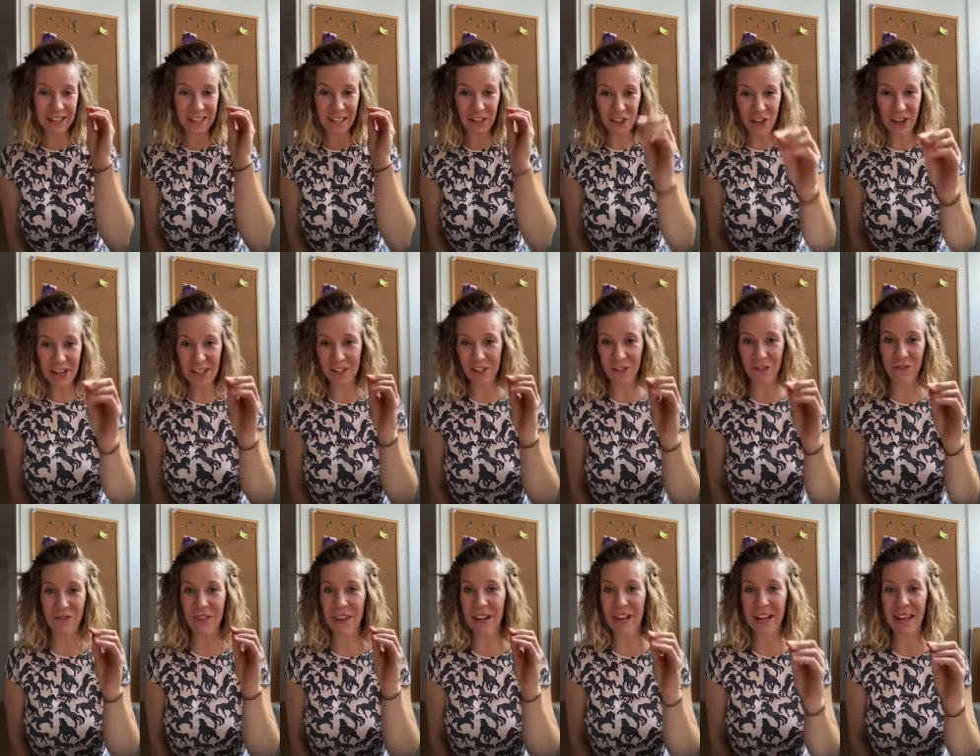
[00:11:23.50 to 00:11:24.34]

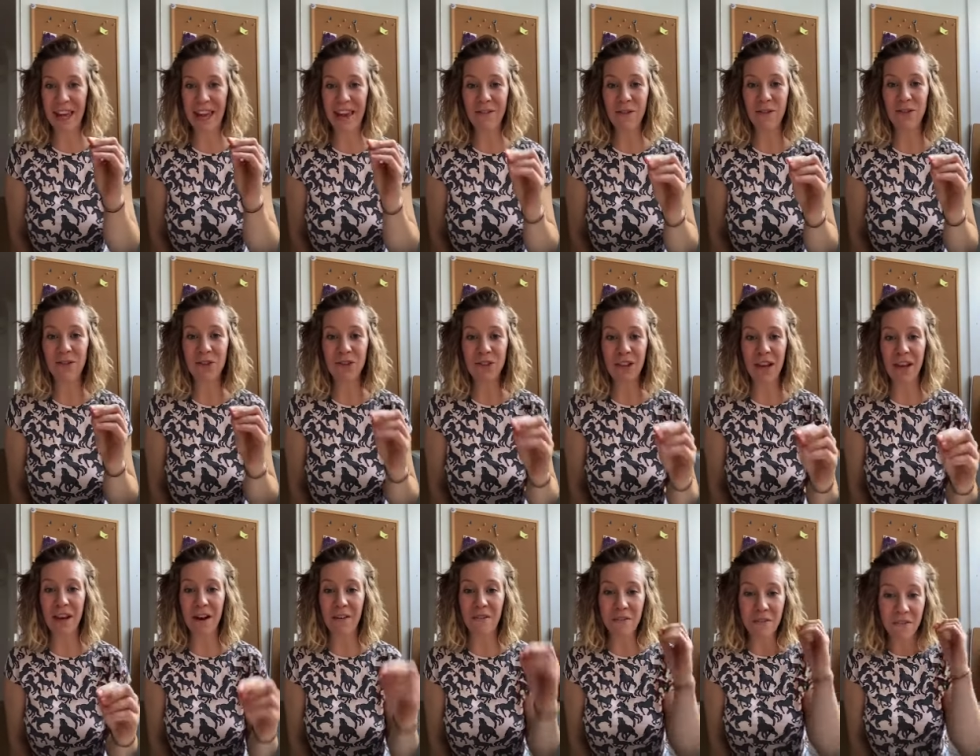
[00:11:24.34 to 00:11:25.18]
suggestions that I gave you
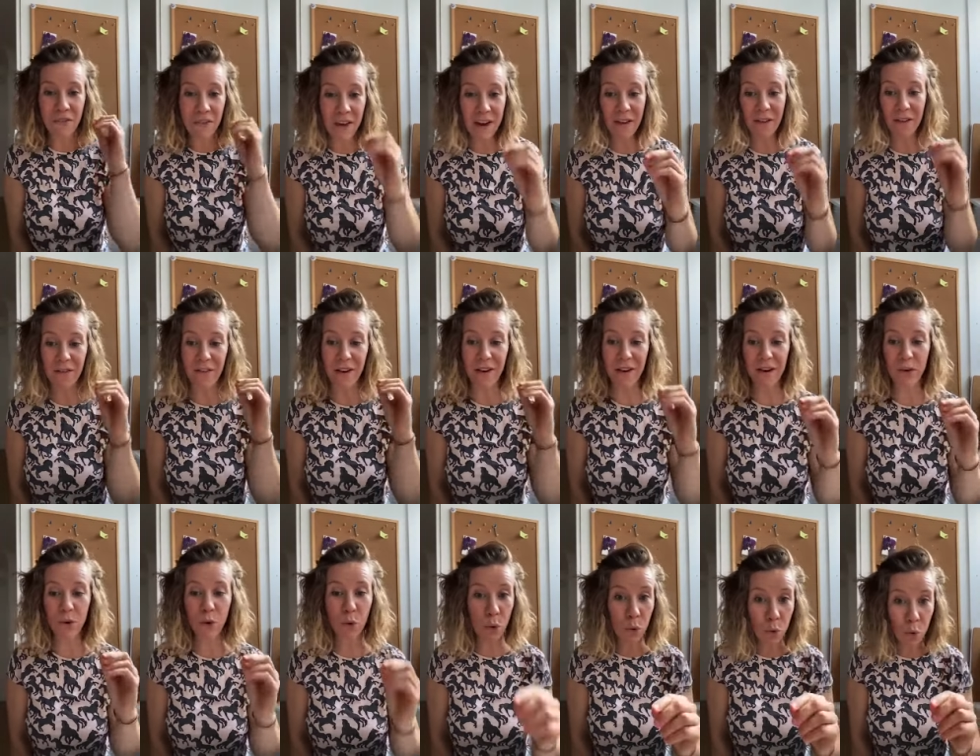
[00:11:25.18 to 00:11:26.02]
today are very,
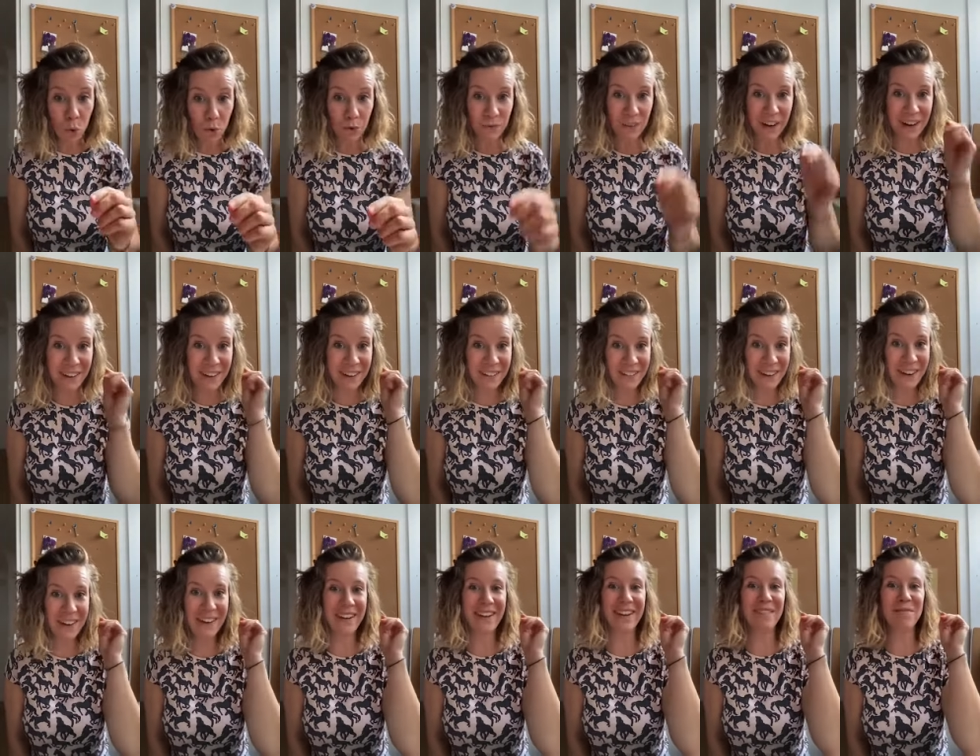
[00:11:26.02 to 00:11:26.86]
very cool, very,
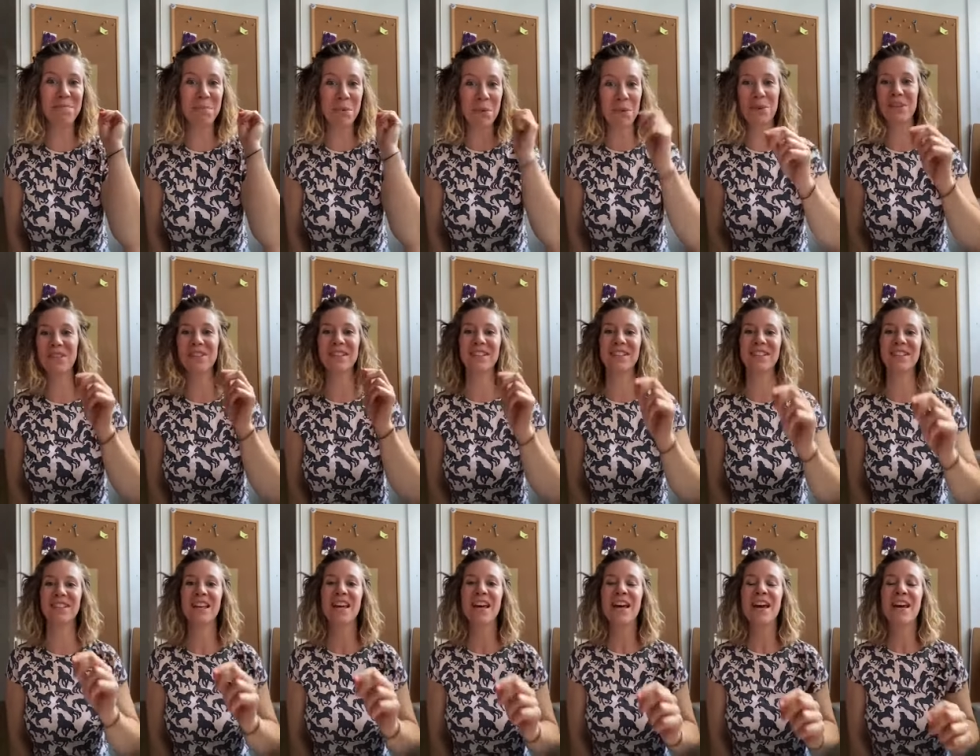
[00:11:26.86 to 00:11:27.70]
very
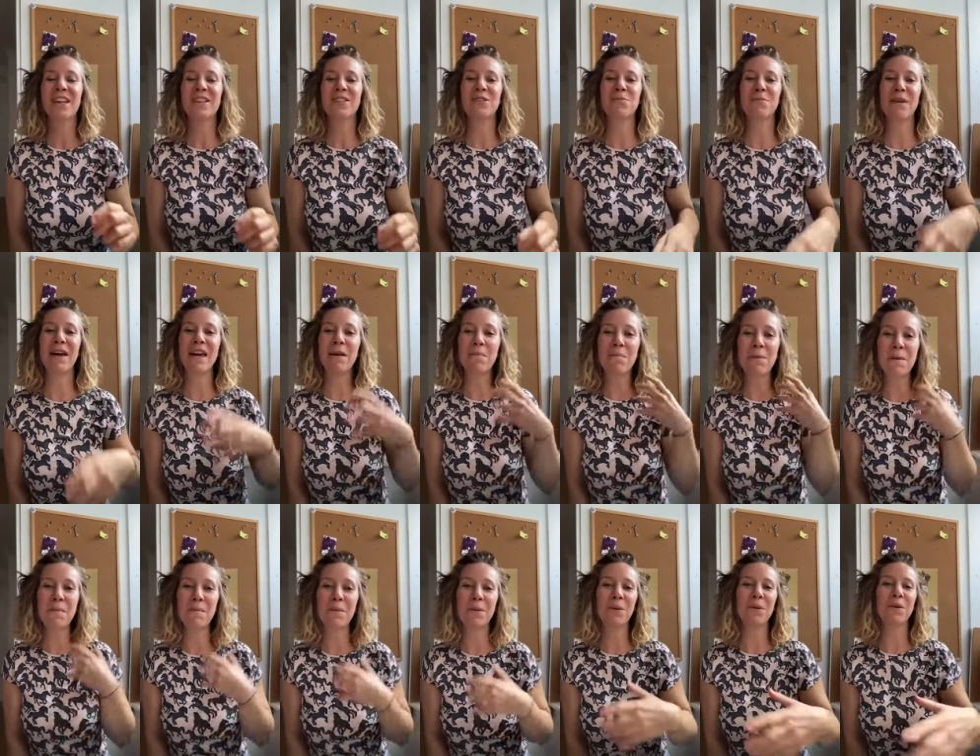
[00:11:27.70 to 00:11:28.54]
important to make
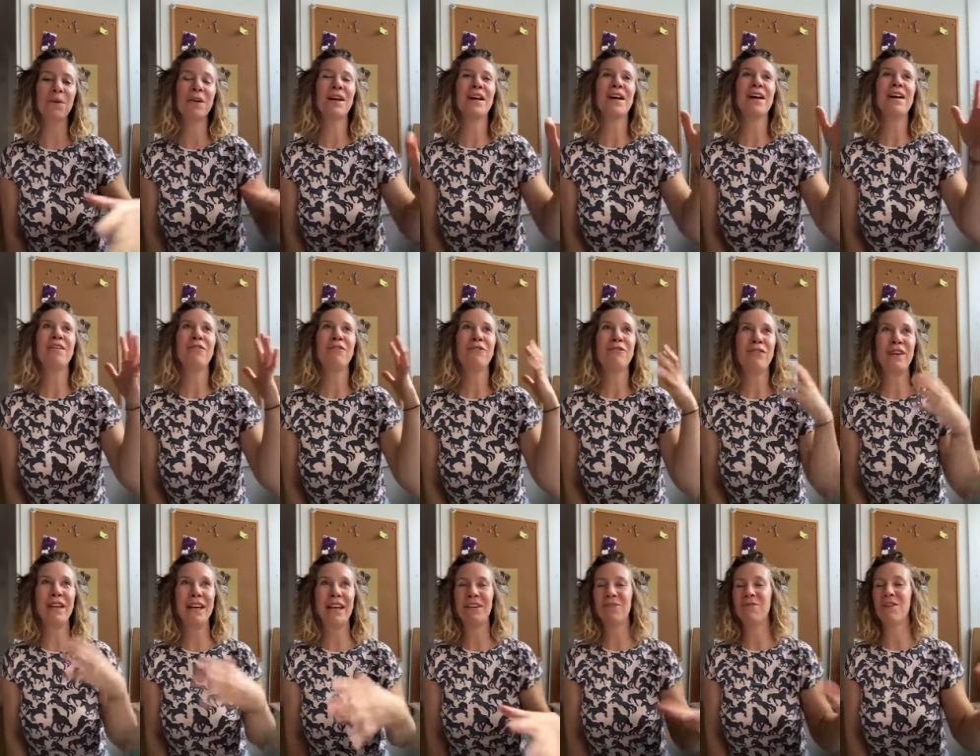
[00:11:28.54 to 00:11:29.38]
people
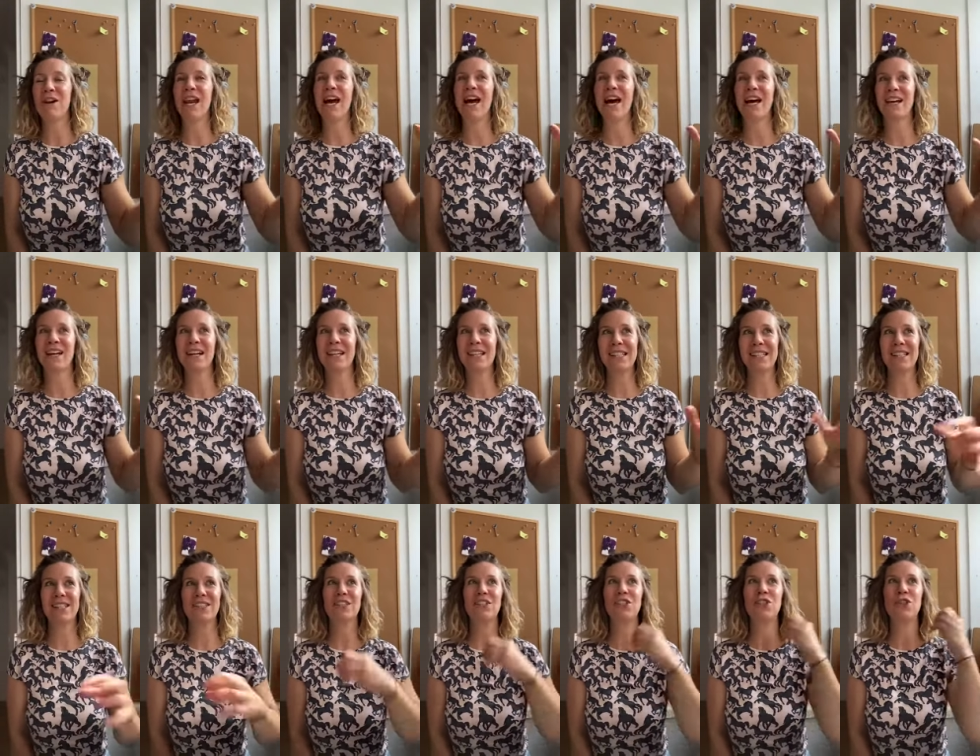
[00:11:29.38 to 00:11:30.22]
feeling
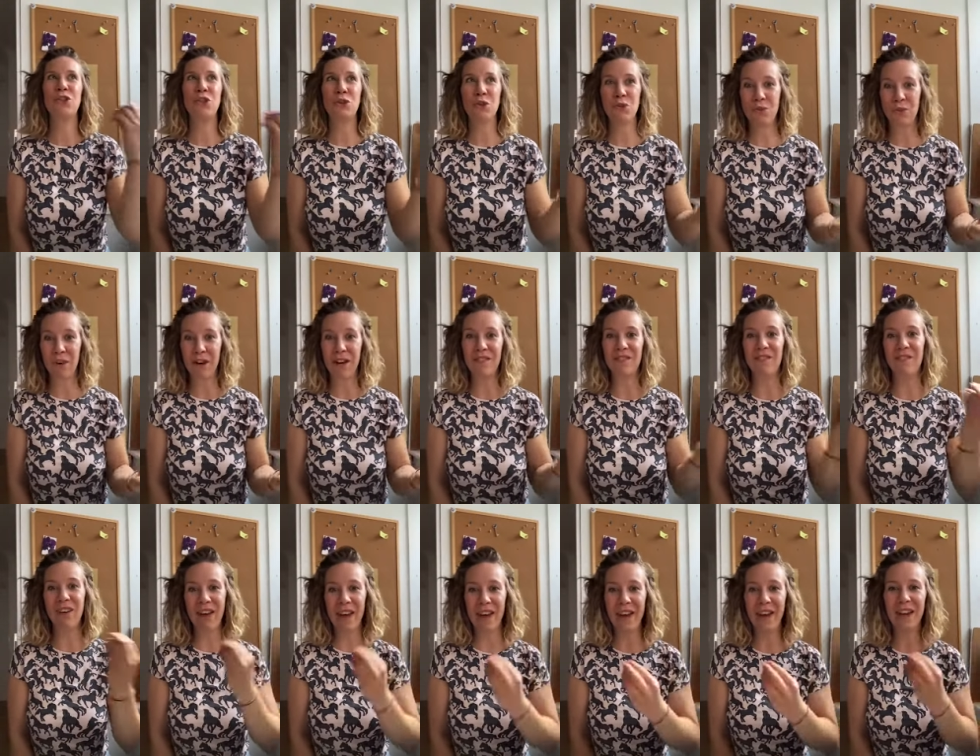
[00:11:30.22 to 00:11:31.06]
relaxed
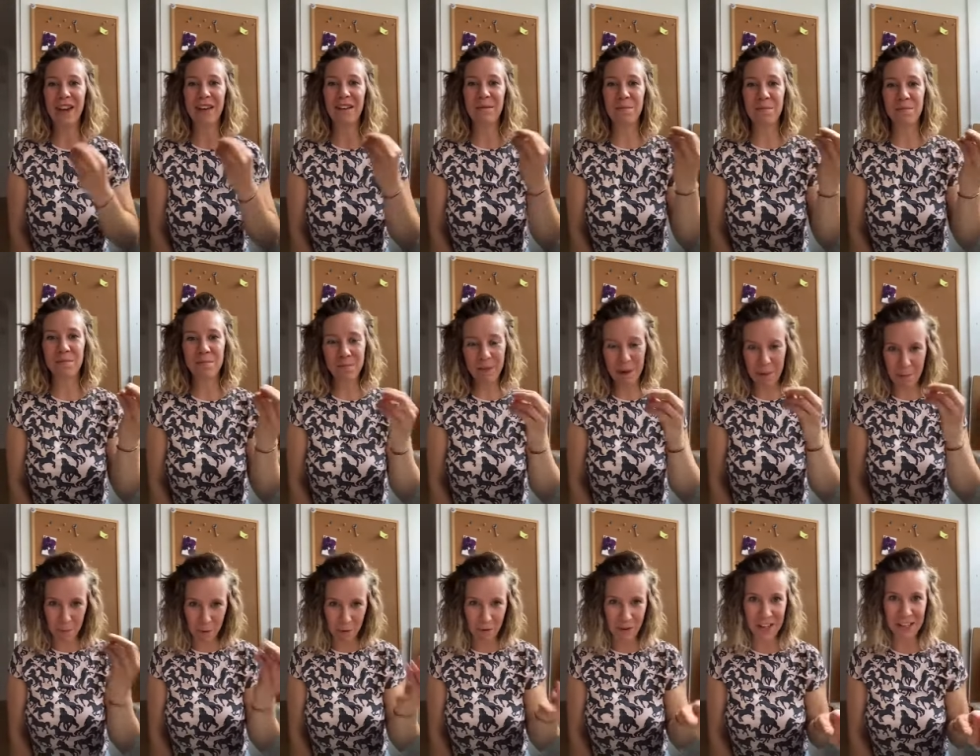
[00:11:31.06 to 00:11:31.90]
during the
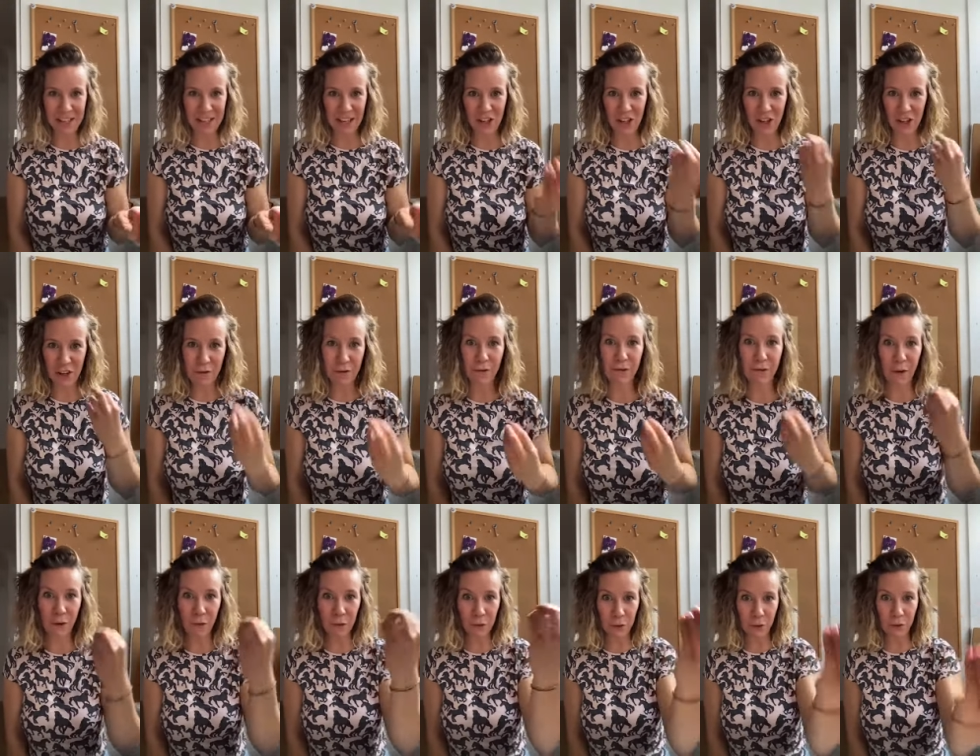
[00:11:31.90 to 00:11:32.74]
improvisation in
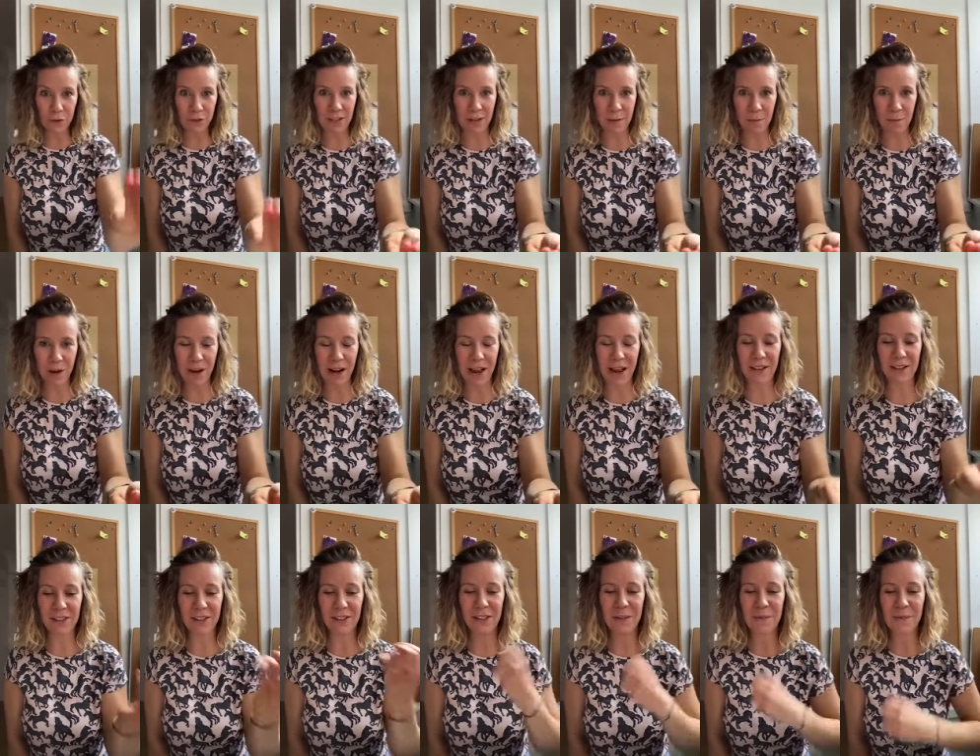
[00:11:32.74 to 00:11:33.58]
front of someone
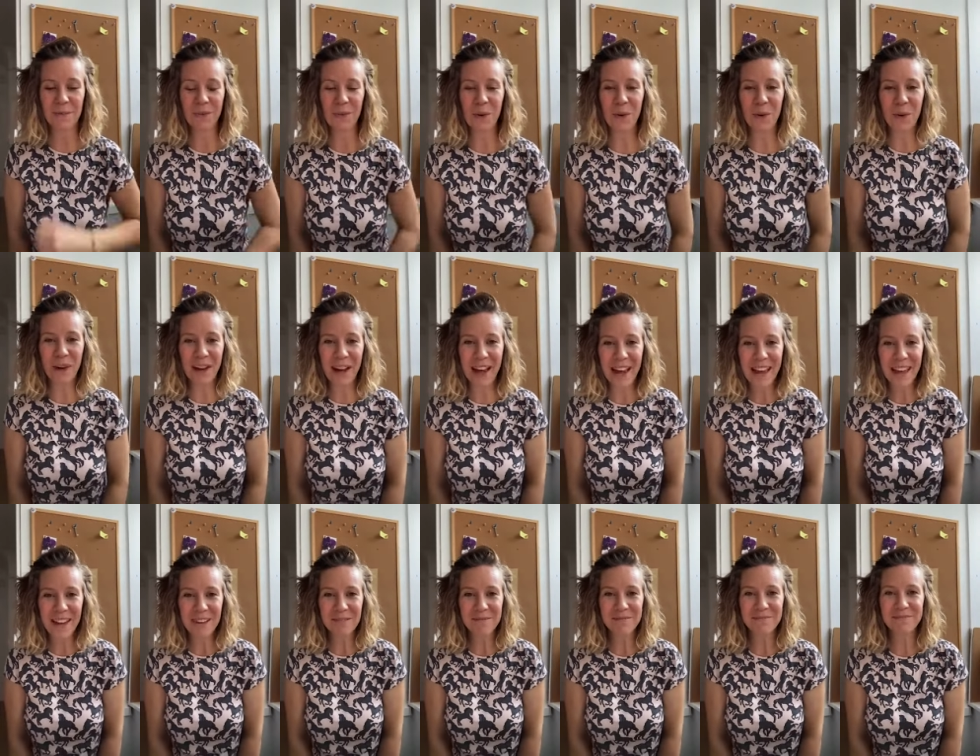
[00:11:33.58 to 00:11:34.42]
else.
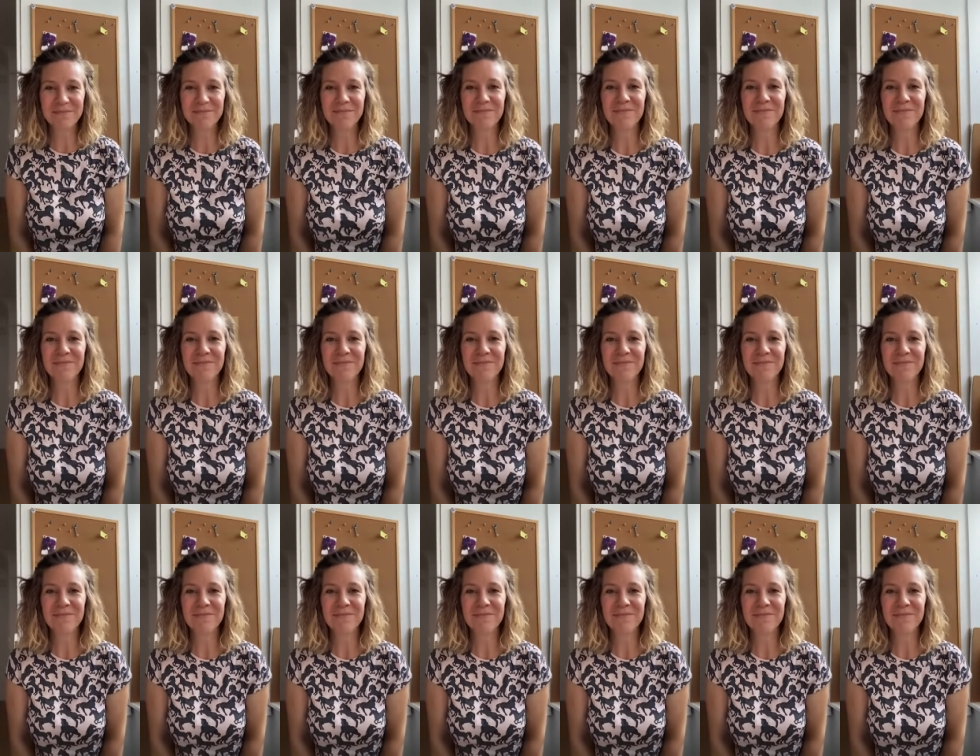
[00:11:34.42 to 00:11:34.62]
Okay?